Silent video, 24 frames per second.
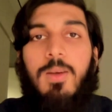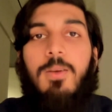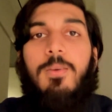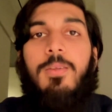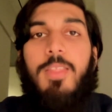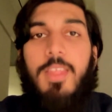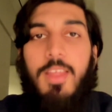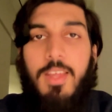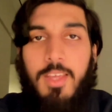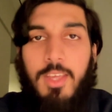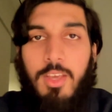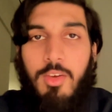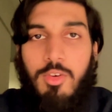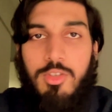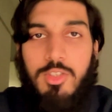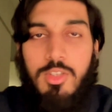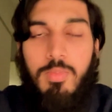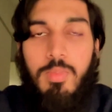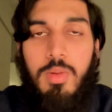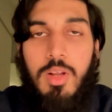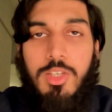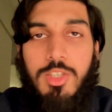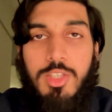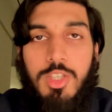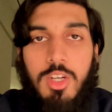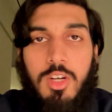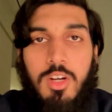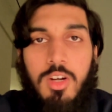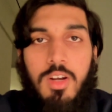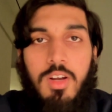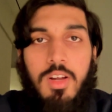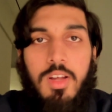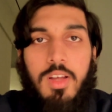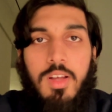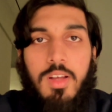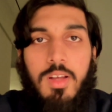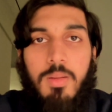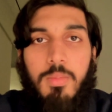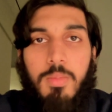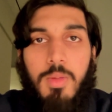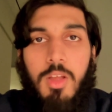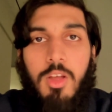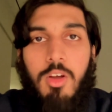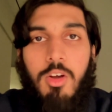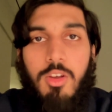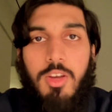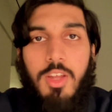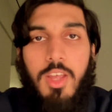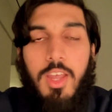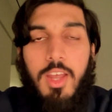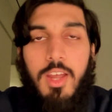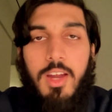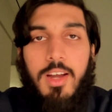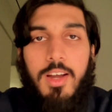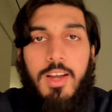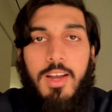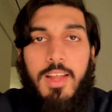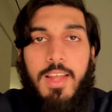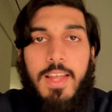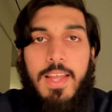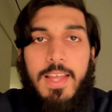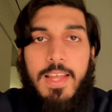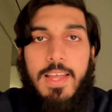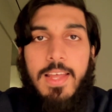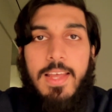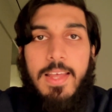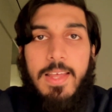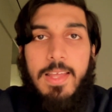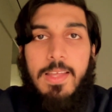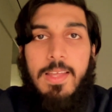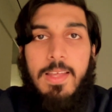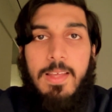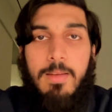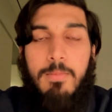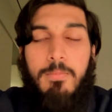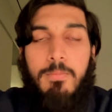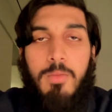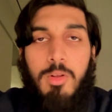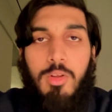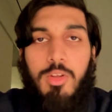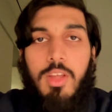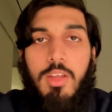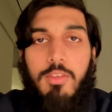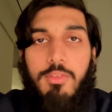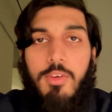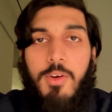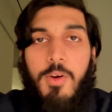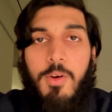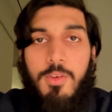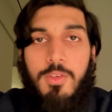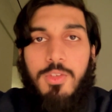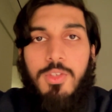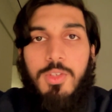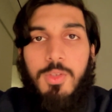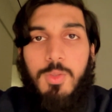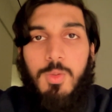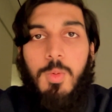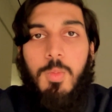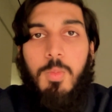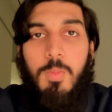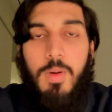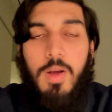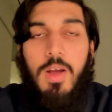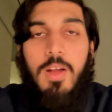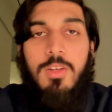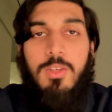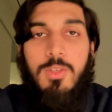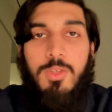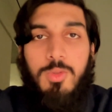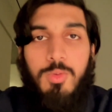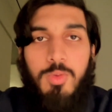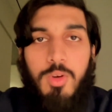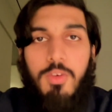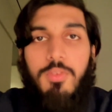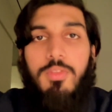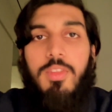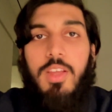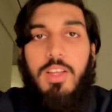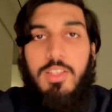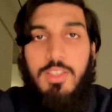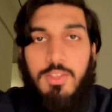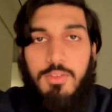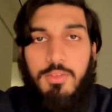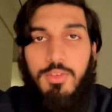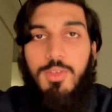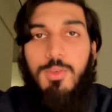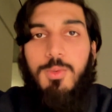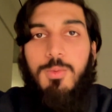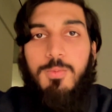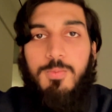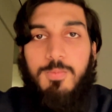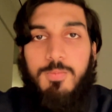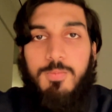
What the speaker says: Thank you. It was a pleasure being on here. I'm looking forward to part 2 of the interview.